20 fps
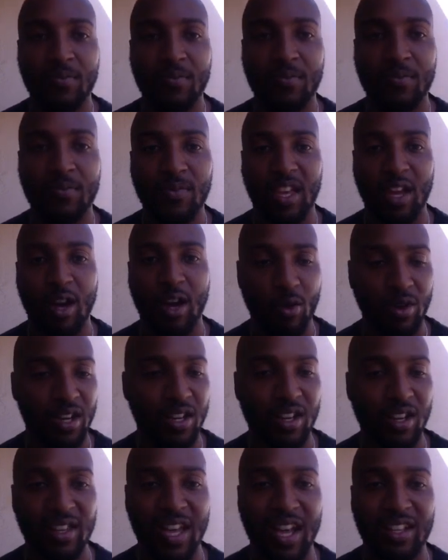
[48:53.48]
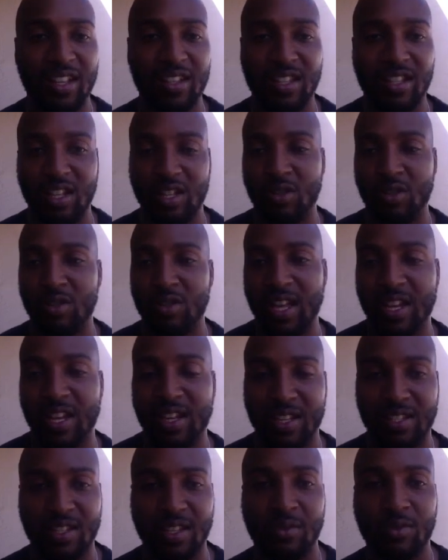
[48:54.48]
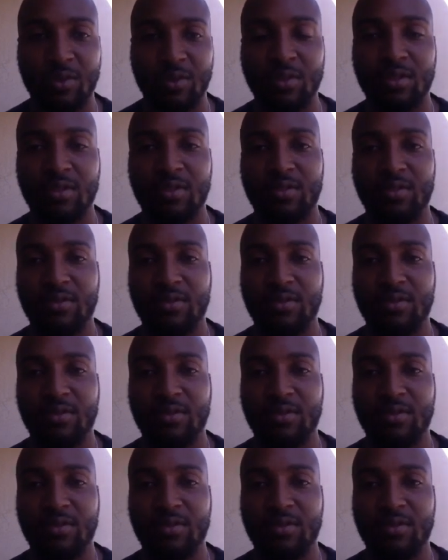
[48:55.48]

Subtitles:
Right. And they hone in on that to get you to that next level.